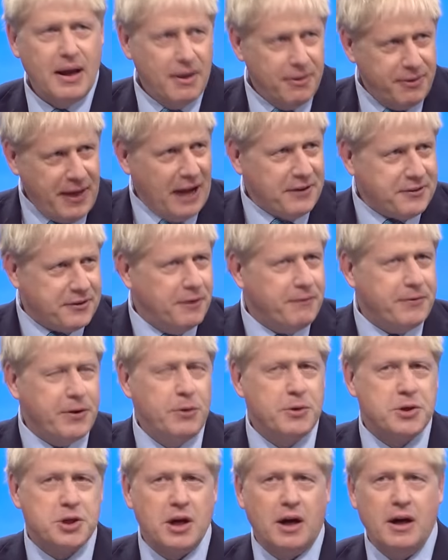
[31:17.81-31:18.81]
That's the
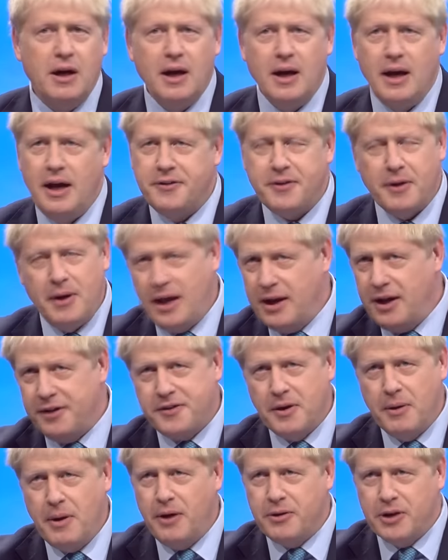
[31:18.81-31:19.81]
future, it's a, and it's
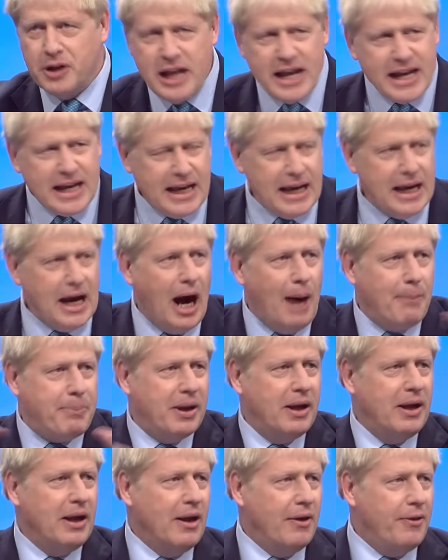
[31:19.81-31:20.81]
a, linking up
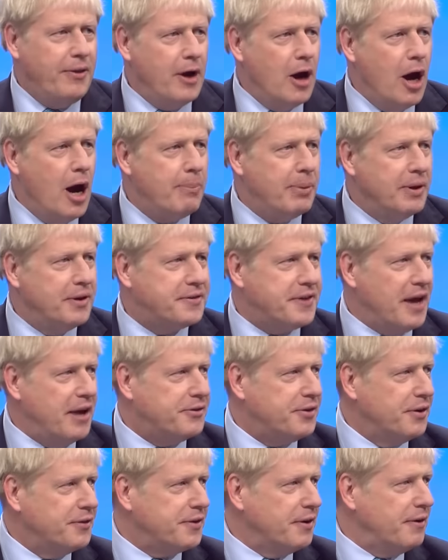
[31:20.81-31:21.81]
the urban
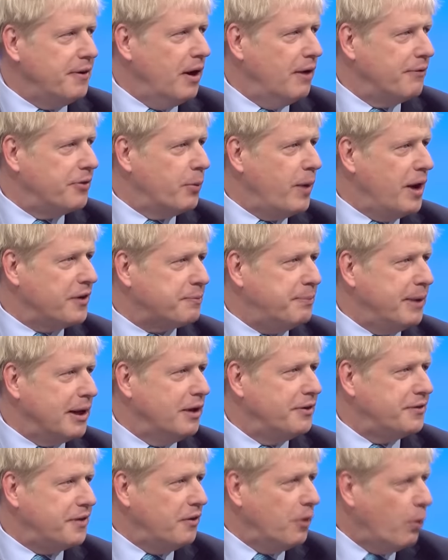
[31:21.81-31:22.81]
centres of the West
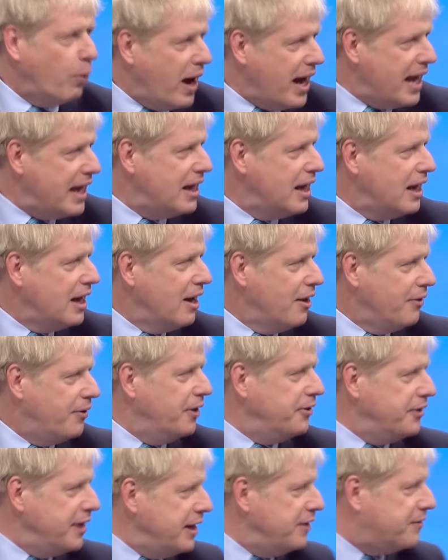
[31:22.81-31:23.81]
Midlands in the way that
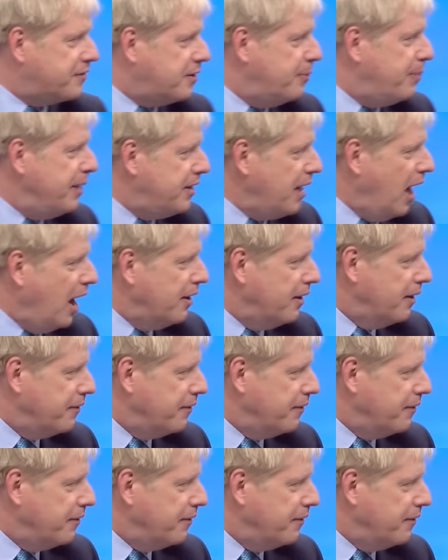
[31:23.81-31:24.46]
needs to be done.